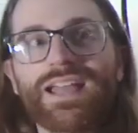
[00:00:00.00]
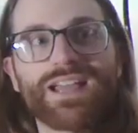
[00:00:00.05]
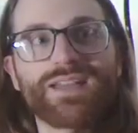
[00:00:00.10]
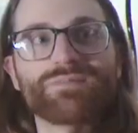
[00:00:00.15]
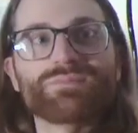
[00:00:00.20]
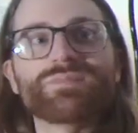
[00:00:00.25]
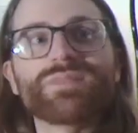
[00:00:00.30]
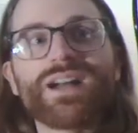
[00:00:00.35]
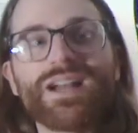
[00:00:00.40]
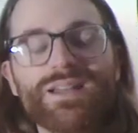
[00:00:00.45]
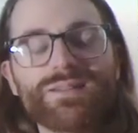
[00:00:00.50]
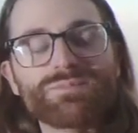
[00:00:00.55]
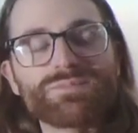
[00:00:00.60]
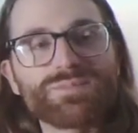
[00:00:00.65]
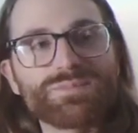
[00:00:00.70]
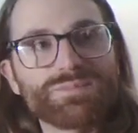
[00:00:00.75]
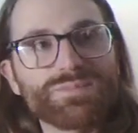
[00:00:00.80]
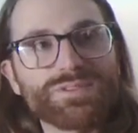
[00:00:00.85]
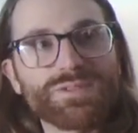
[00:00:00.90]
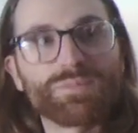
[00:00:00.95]

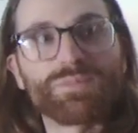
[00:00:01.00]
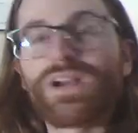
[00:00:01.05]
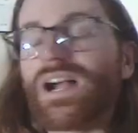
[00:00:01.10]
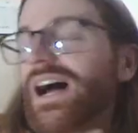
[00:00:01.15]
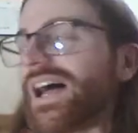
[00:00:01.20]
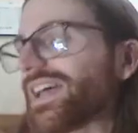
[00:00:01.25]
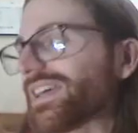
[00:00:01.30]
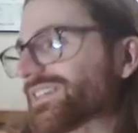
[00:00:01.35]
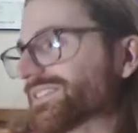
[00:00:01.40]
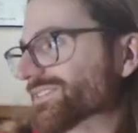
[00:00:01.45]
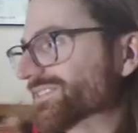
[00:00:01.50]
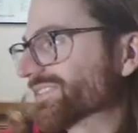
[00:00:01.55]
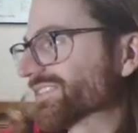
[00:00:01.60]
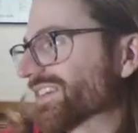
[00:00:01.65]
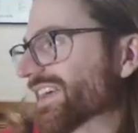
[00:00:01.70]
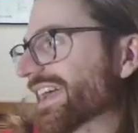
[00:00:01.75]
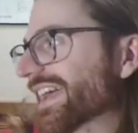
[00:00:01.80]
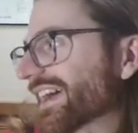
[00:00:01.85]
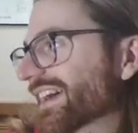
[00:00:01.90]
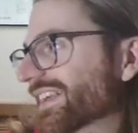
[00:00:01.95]
I'm
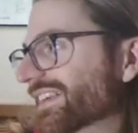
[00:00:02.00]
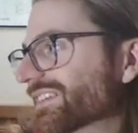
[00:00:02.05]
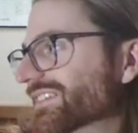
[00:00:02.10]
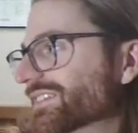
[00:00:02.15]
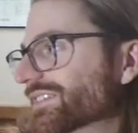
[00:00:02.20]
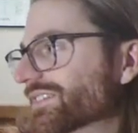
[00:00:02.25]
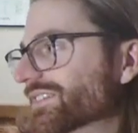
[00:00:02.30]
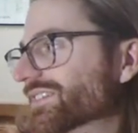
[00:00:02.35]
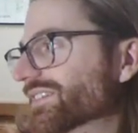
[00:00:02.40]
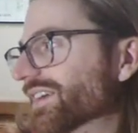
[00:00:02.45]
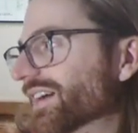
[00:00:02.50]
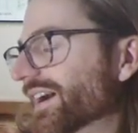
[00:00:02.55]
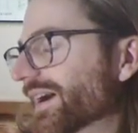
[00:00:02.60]
surprised and